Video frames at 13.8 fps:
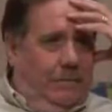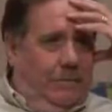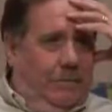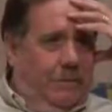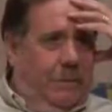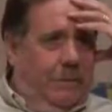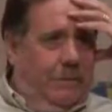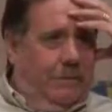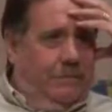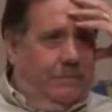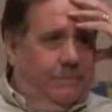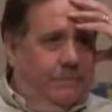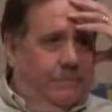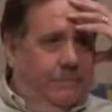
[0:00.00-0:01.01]
protect.
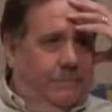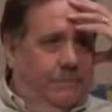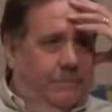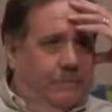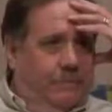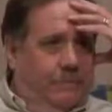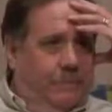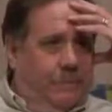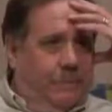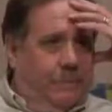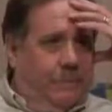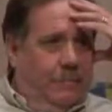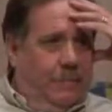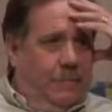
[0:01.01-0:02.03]

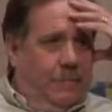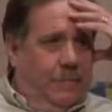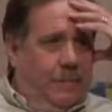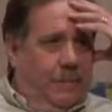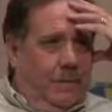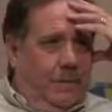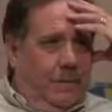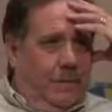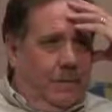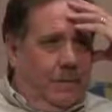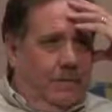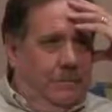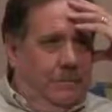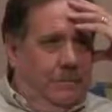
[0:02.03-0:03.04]

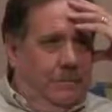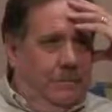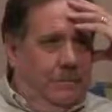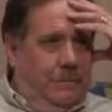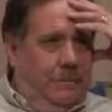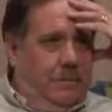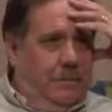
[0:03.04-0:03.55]
Mm-hmm.